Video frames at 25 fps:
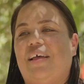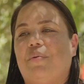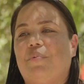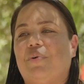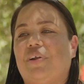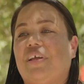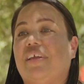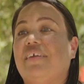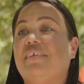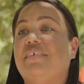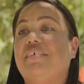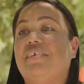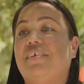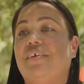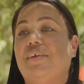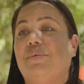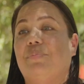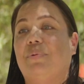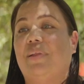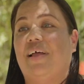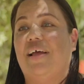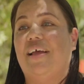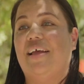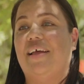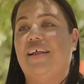they want to continue to
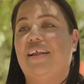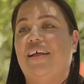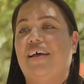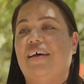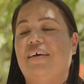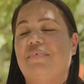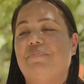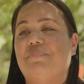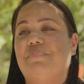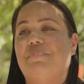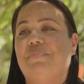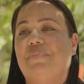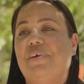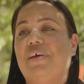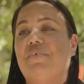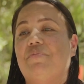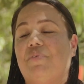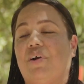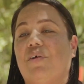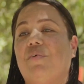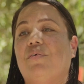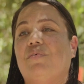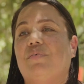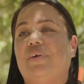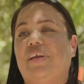play a, a
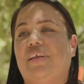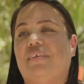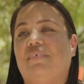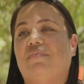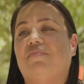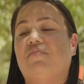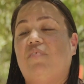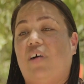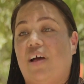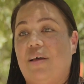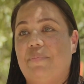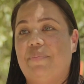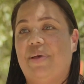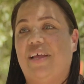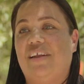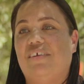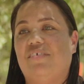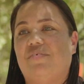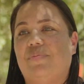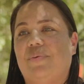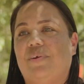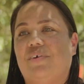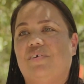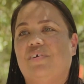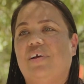role in fire
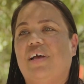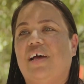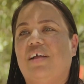management on